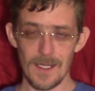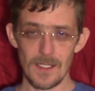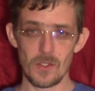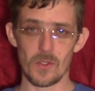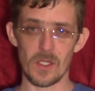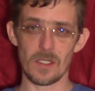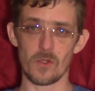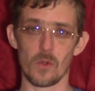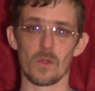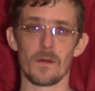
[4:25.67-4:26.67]
You can
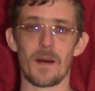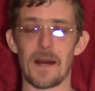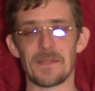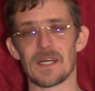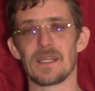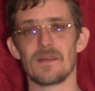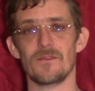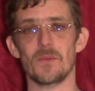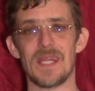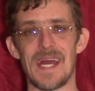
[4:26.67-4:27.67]
Google them. I'm not going to give
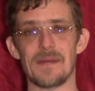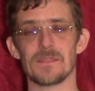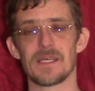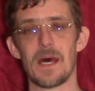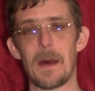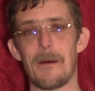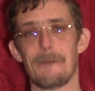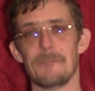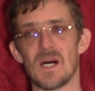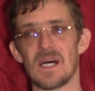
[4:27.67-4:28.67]
you names,
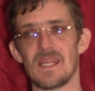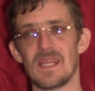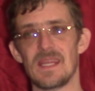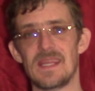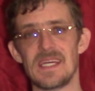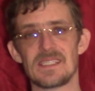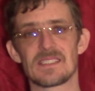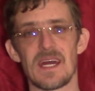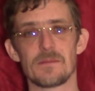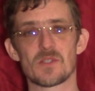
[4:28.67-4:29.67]
but these
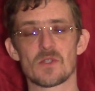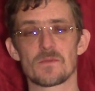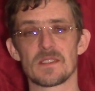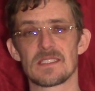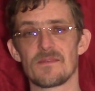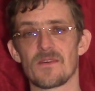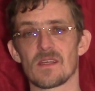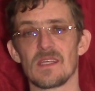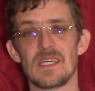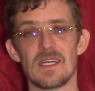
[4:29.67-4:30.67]
games are
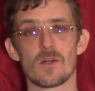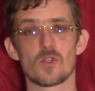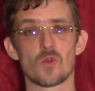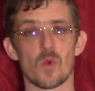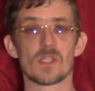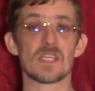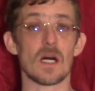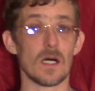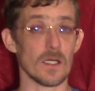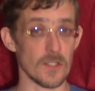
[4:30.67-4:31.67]
specifically geared towards
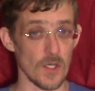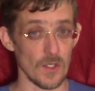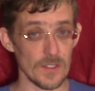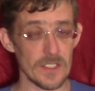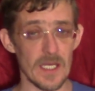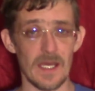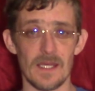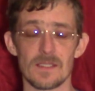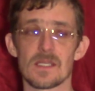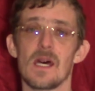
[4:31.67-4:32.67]
adults.
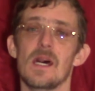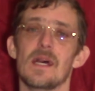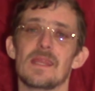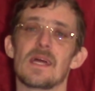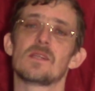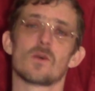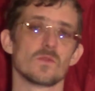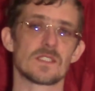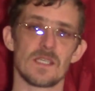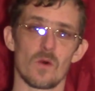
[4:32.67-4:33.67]
Hence, they don't
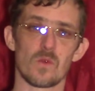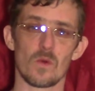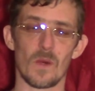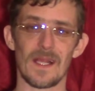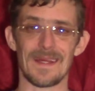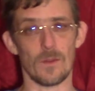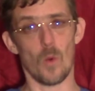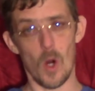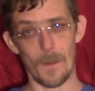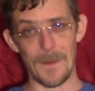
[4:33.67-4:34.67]
sell real well in
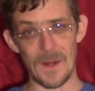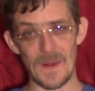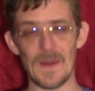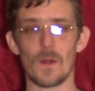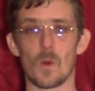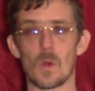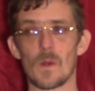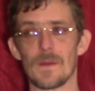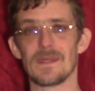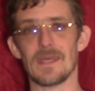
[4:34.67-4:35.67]
Walmart
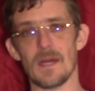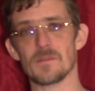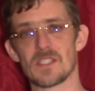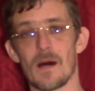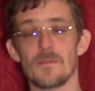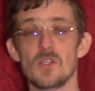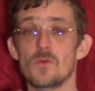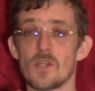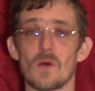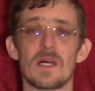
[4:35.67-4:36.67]
or GameStop. You
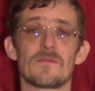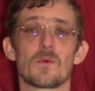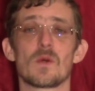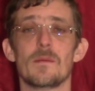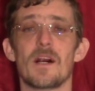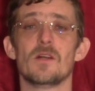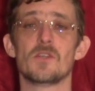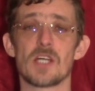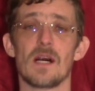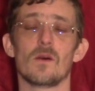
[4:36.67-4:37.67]
don't have to worry about your
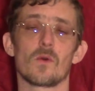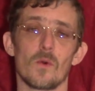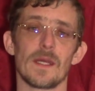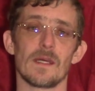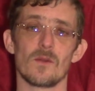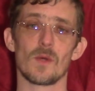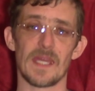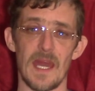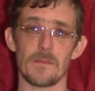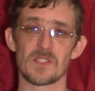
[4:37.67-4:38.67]
child going into a
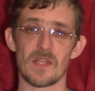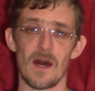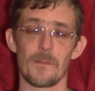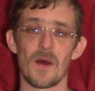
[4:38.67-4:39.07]
GameStop